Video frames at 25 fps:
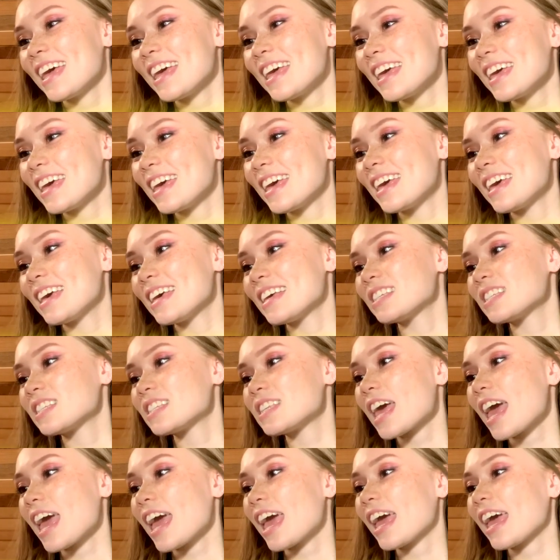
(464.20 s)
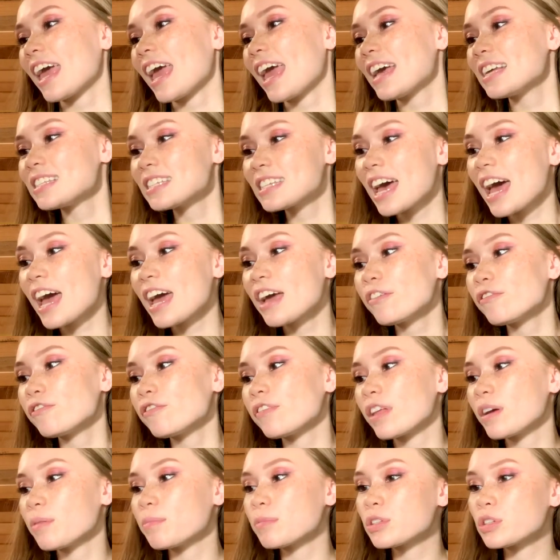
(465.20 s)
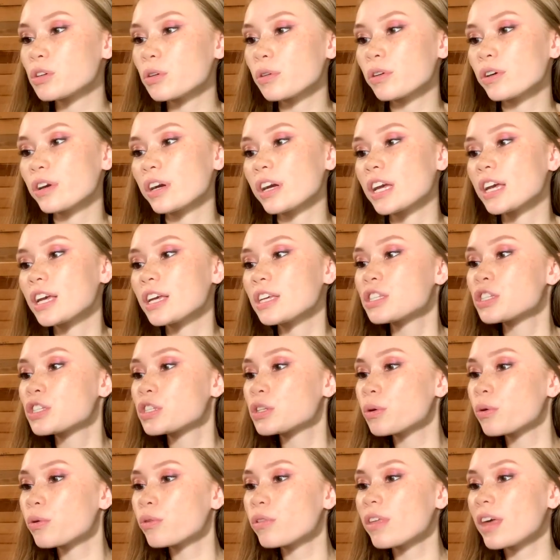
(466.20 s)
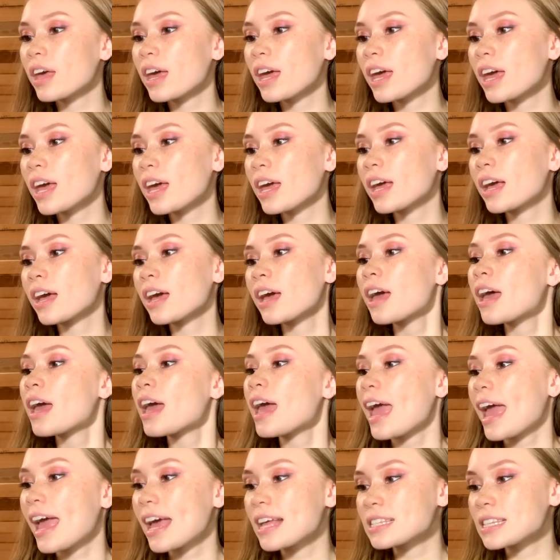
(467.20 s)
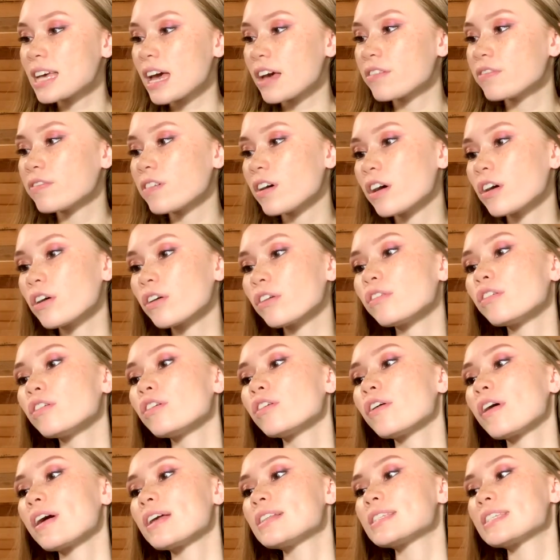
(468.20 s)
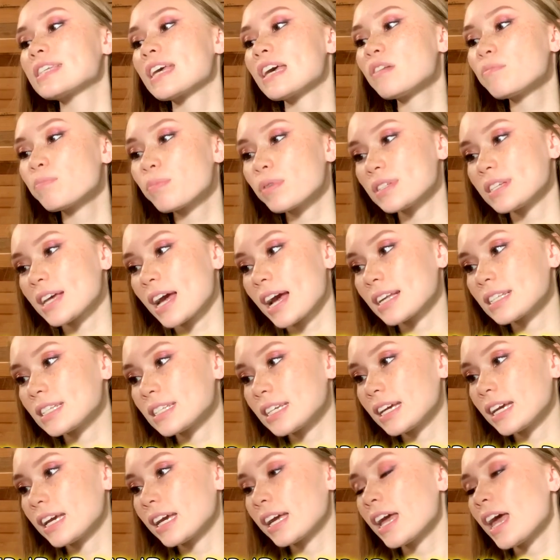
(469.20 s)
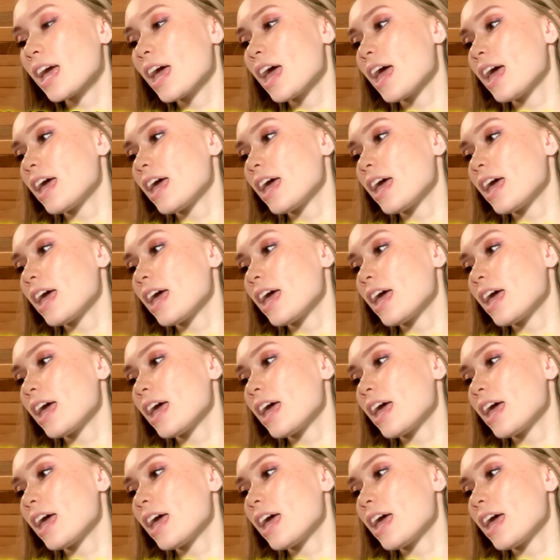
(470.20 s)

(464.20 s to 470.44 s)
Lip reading: is a anti-inflammatory, soothing, antifungal, and skin protecting,